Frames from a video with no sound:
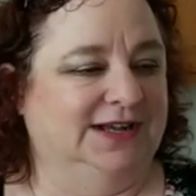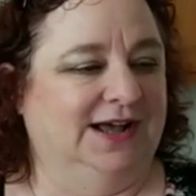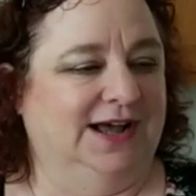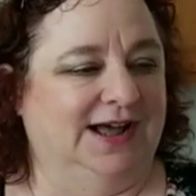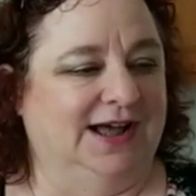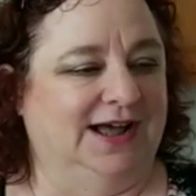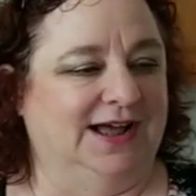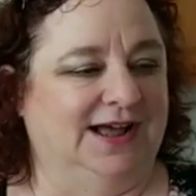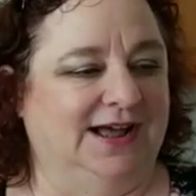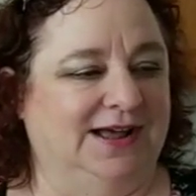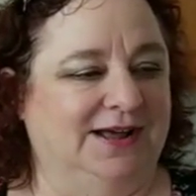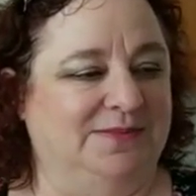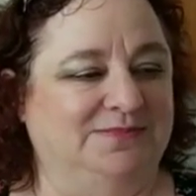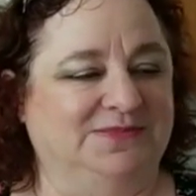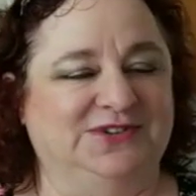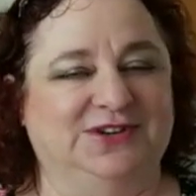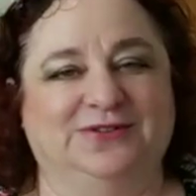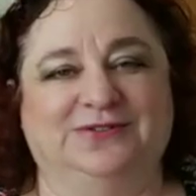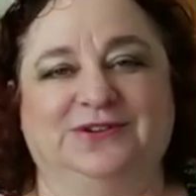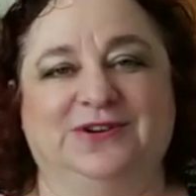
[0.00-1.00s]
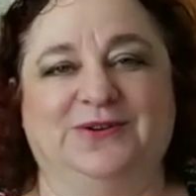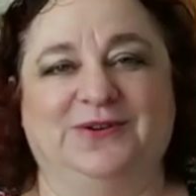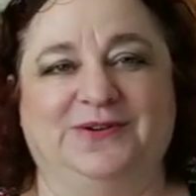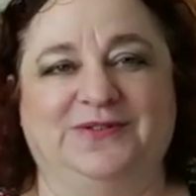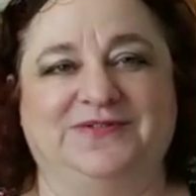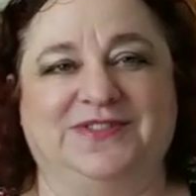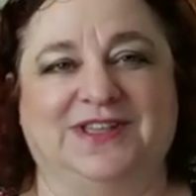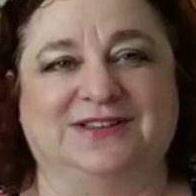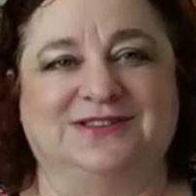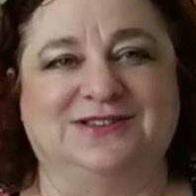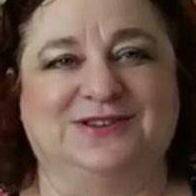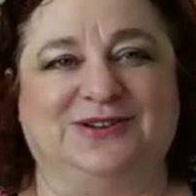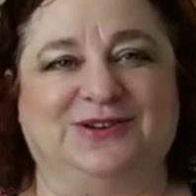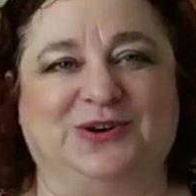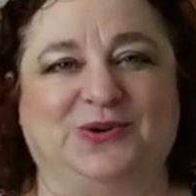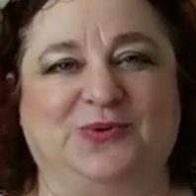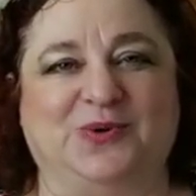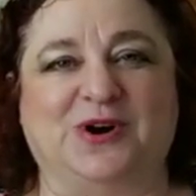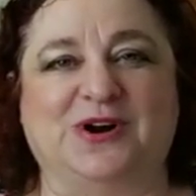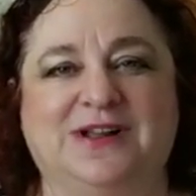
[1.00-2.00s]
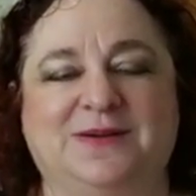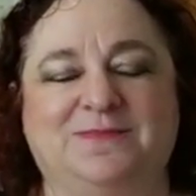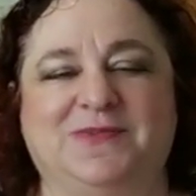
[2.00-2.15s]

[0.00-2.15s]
Don't know if that's going to work